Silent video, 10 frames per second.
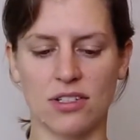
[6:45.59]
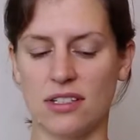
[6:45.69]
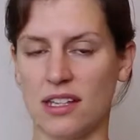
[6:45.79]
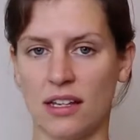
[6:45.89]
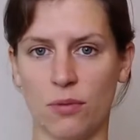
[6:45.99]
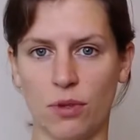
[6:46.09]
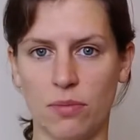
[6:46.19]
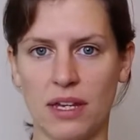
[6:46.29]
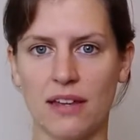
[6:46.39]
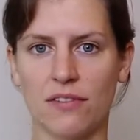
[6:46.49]
just like it
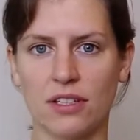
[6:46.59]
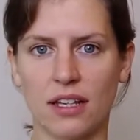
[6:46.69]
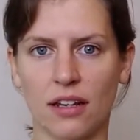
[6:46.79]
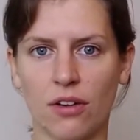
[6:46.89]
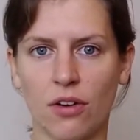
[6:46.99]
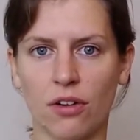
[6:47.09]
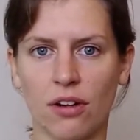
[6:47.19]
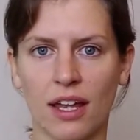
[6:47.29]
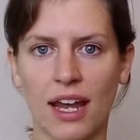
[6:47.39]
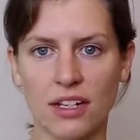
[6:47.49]
would be if you'd done it
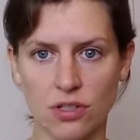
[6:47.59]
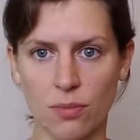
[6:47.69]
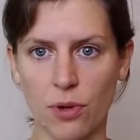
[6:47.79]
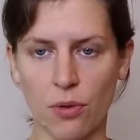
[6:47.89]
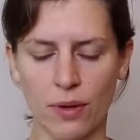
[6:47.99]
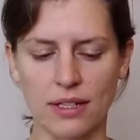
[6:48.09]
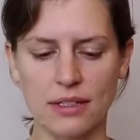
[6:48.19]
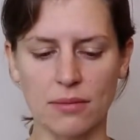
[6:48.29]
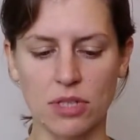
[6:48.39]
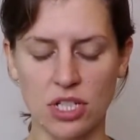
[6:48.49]
on an actual ball
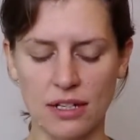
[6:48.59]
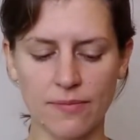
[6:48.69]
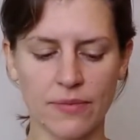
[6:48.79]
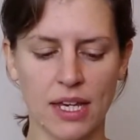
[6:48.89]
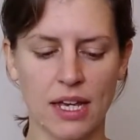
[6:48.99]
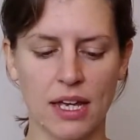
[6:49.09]
winding machine.